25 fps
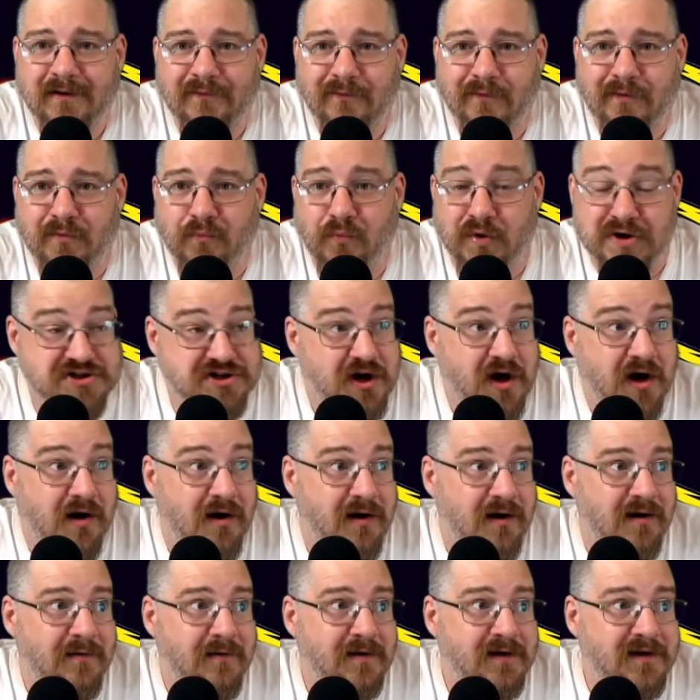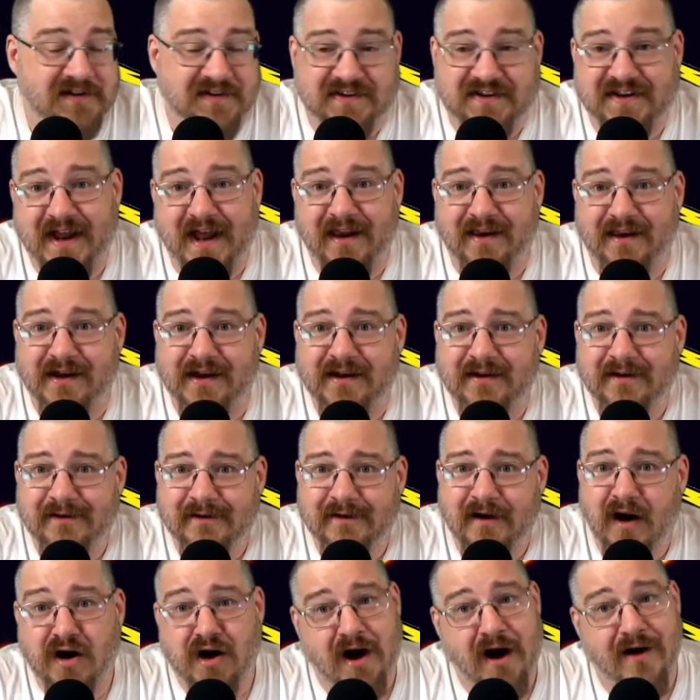which incidentally
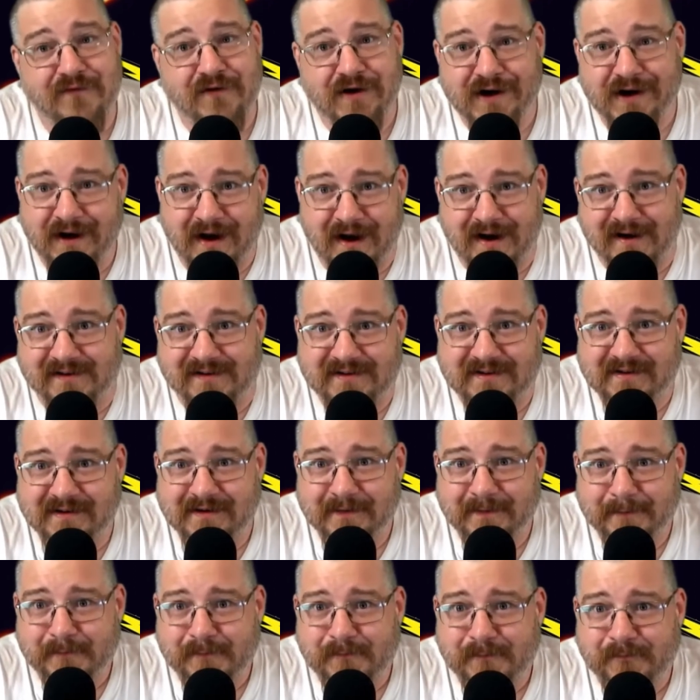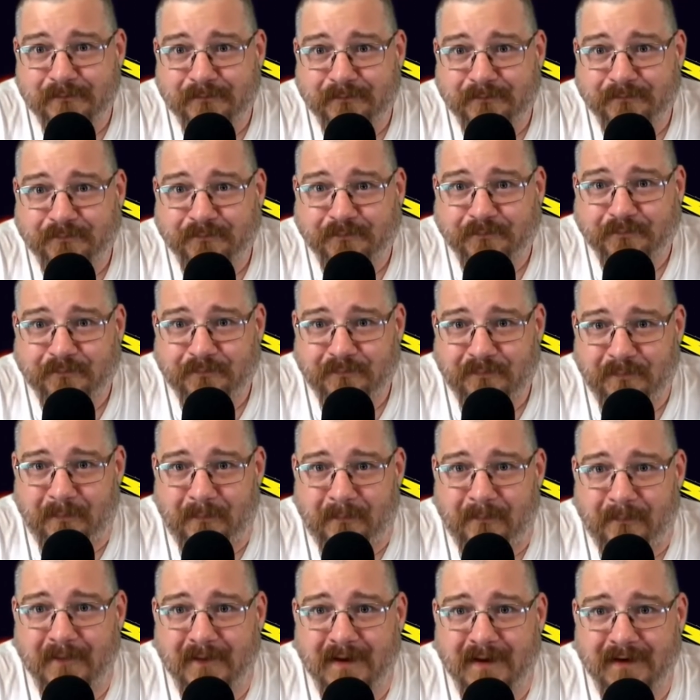are covered in ice.
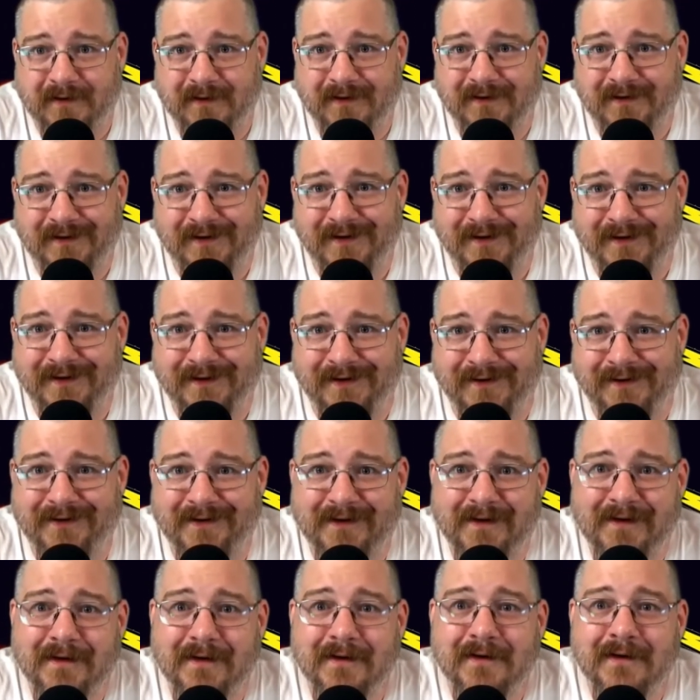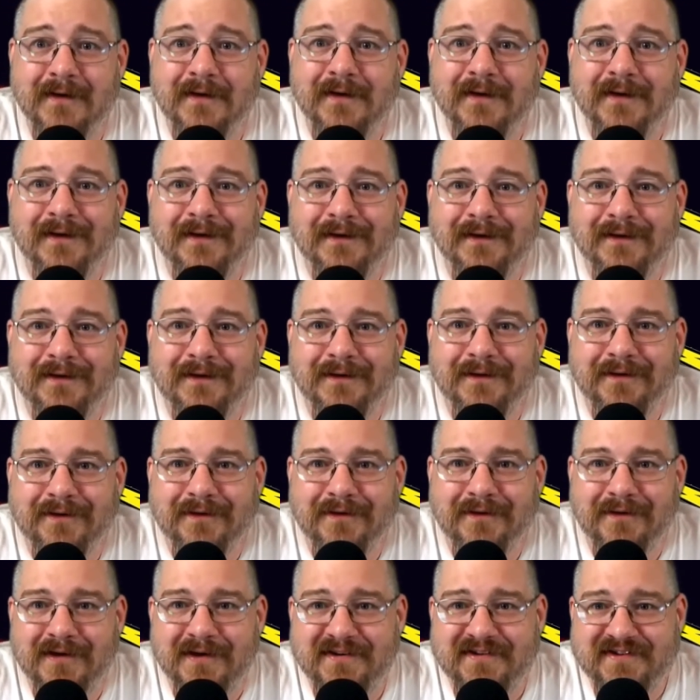
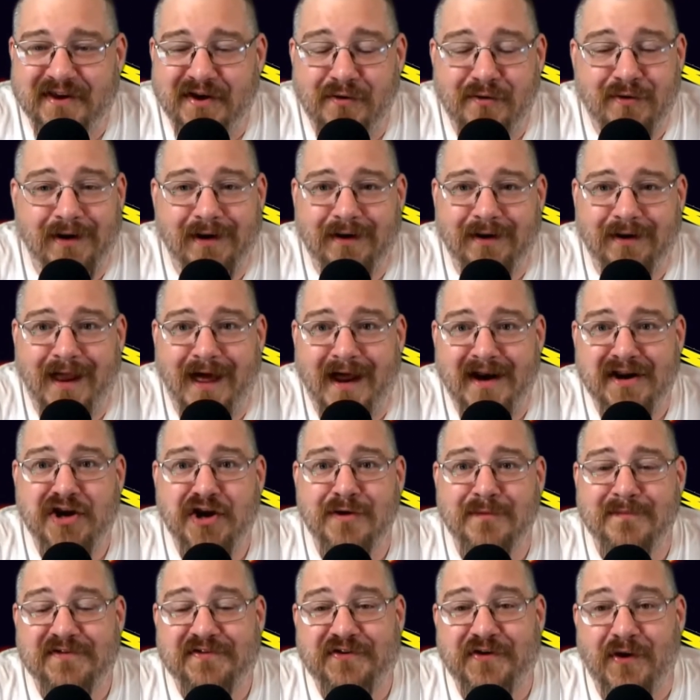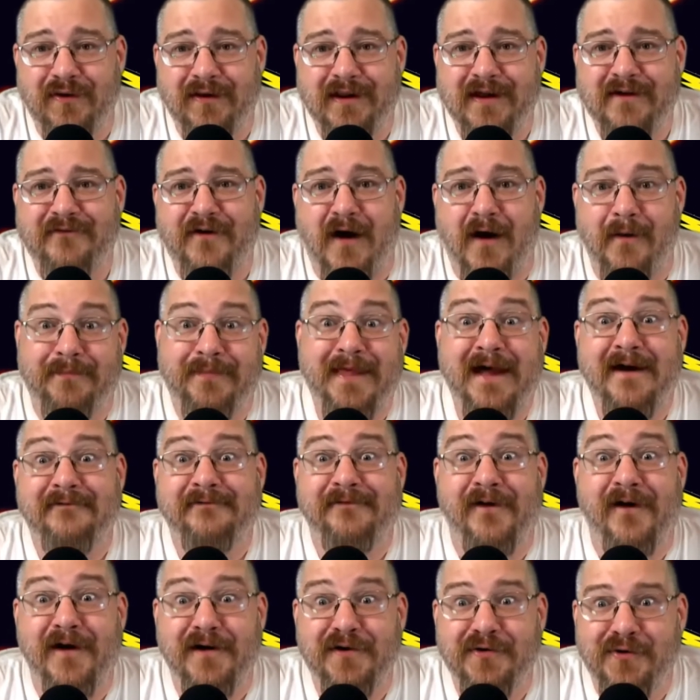And so a lot of humans don't live up that
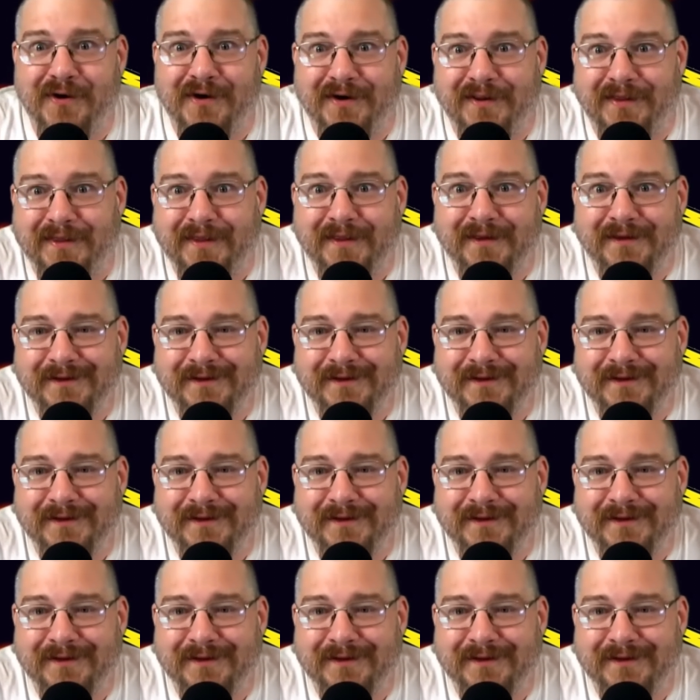far north.